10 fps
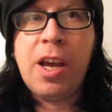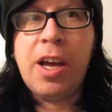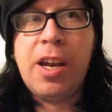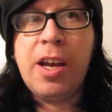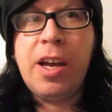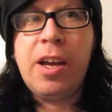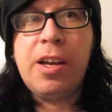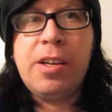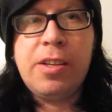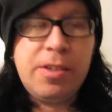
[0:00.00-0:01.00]
And
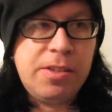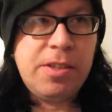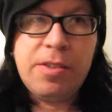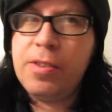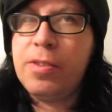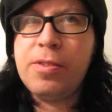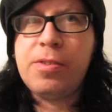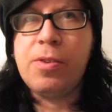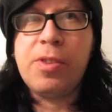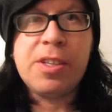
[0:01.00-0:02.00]
uh,
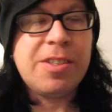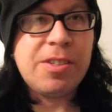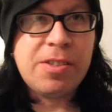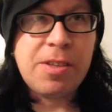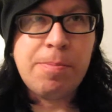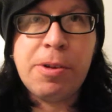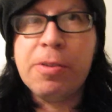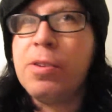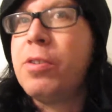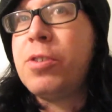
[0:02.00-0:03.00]
so that's simple.